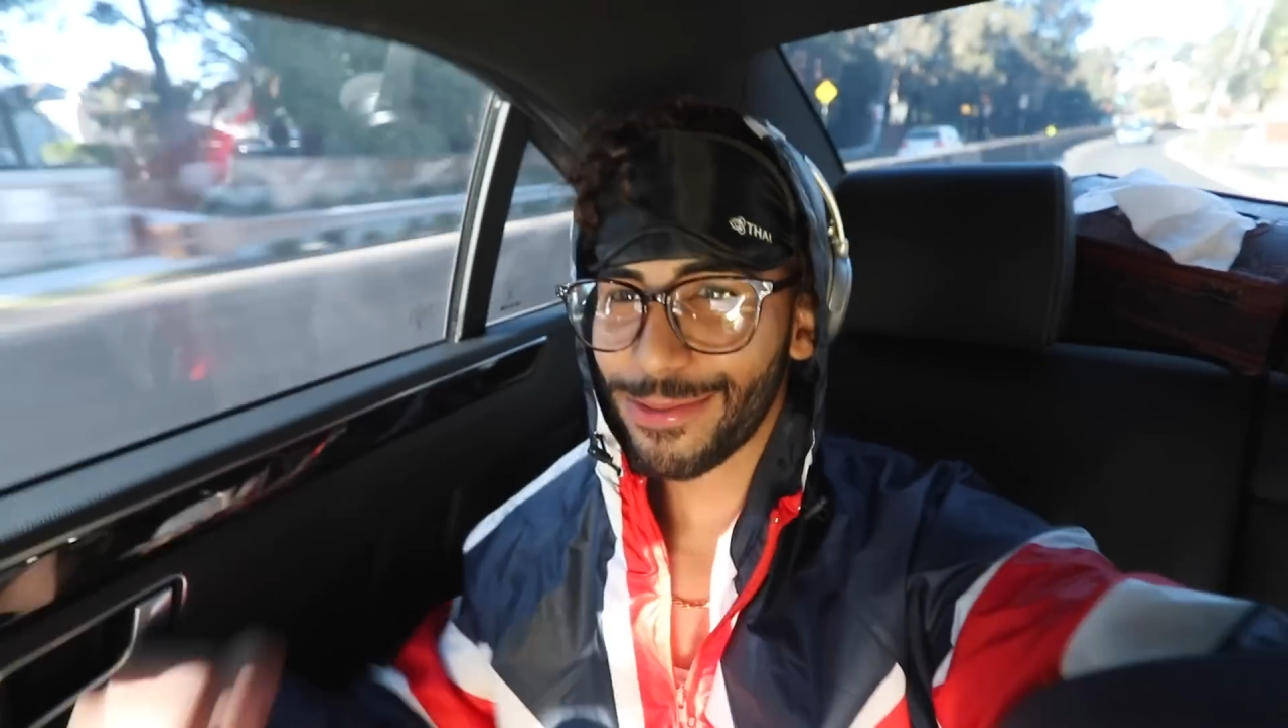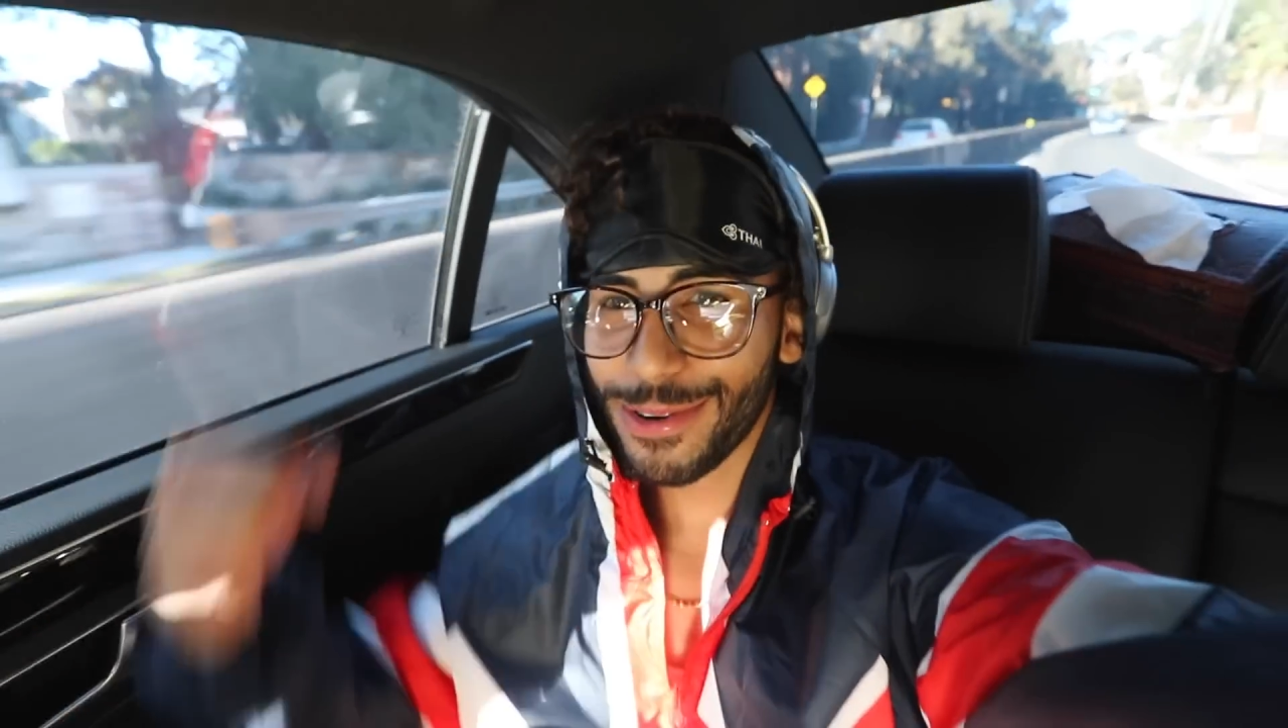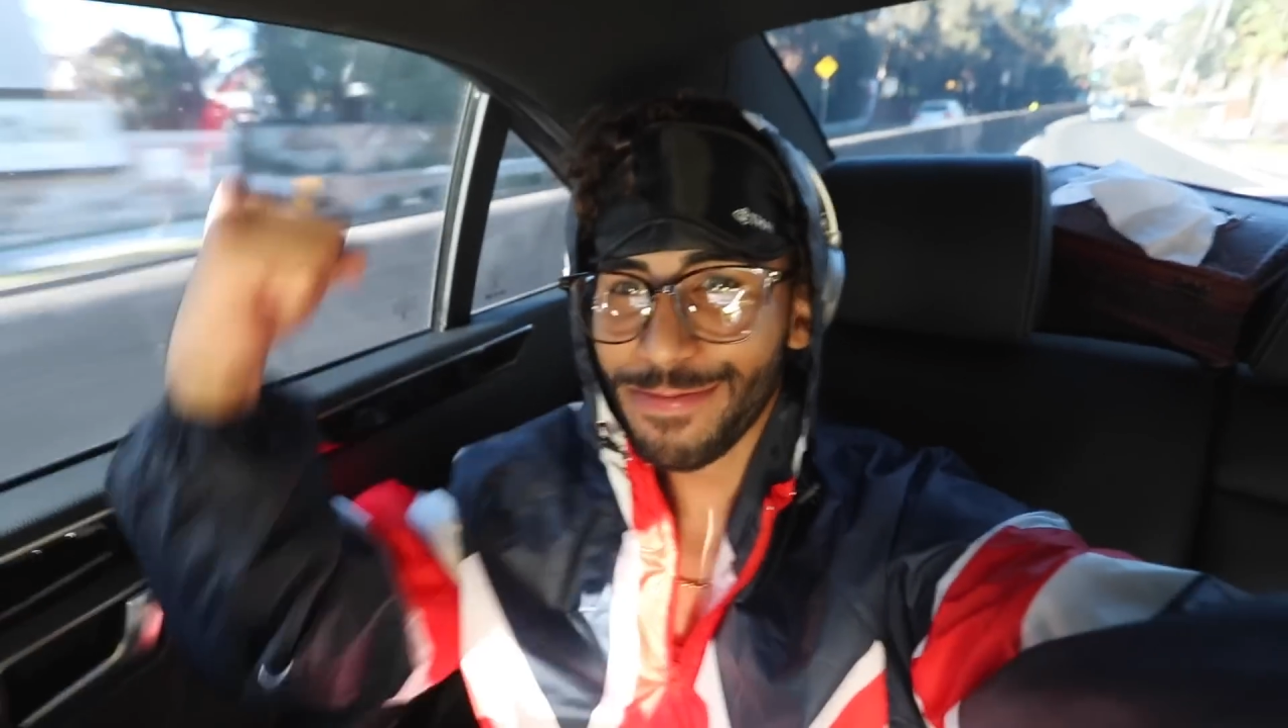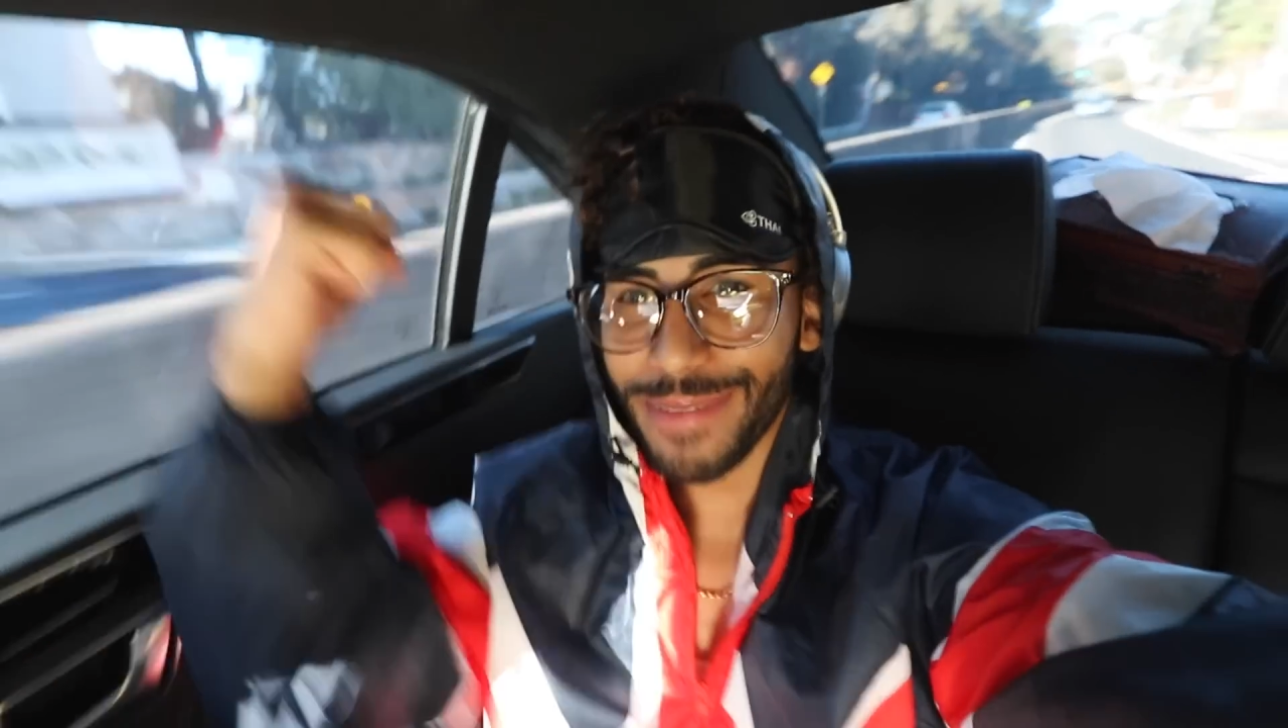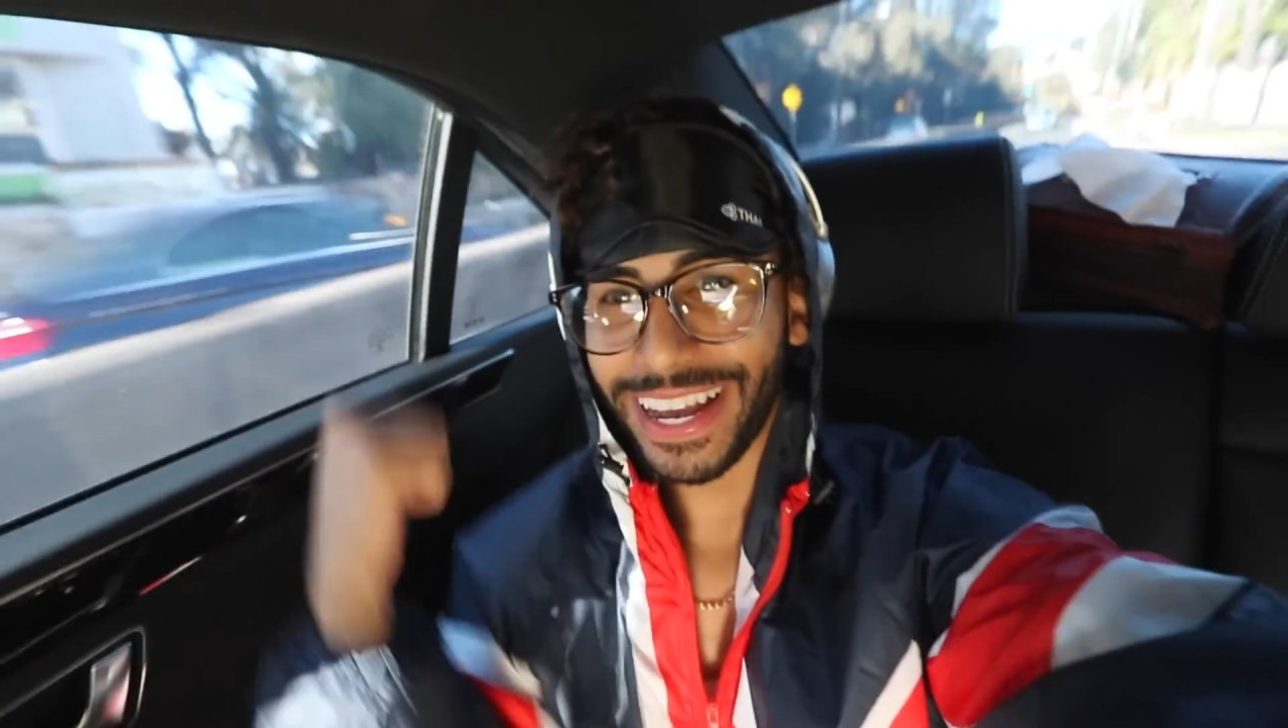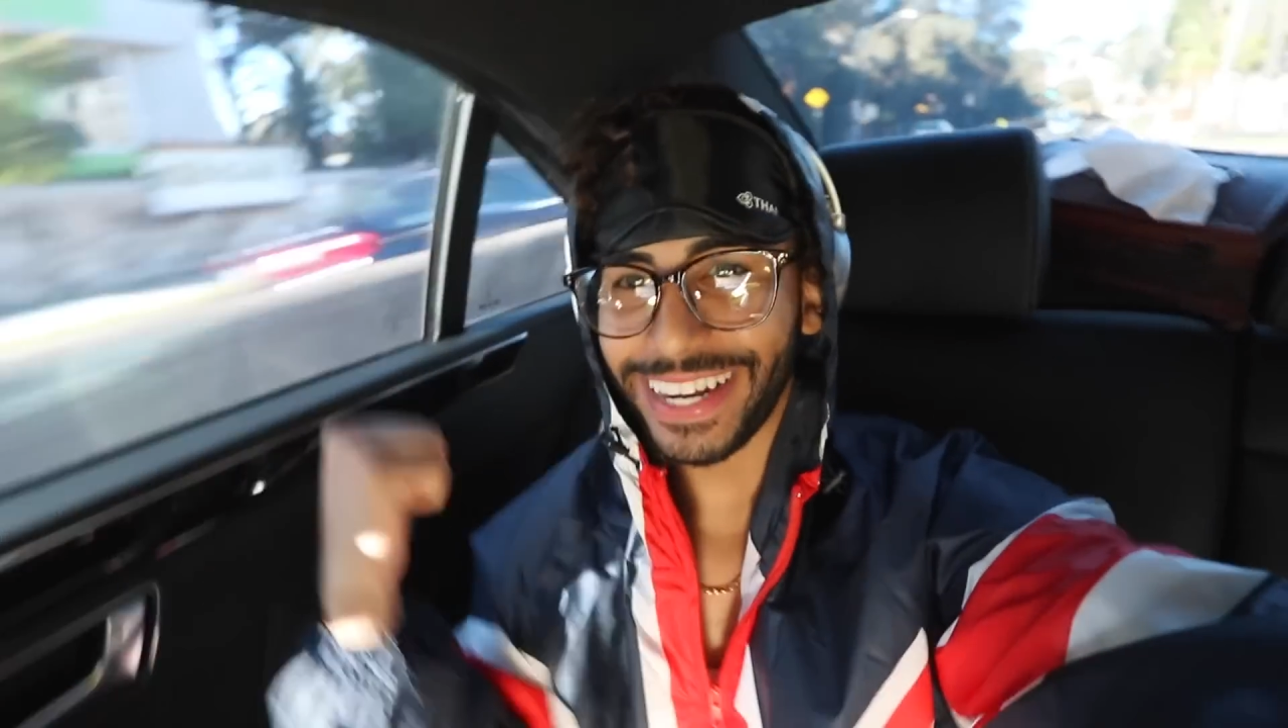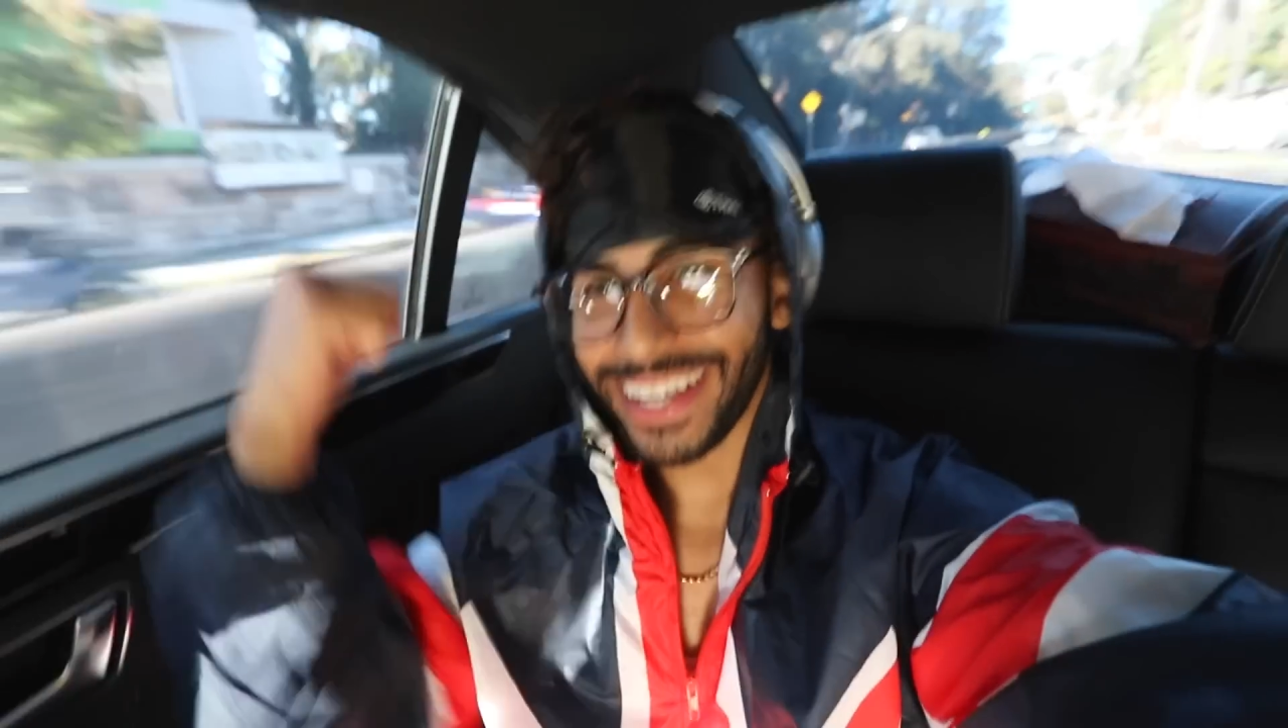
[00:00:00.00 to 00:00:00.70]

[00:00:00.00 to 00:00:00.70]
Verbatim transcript: we made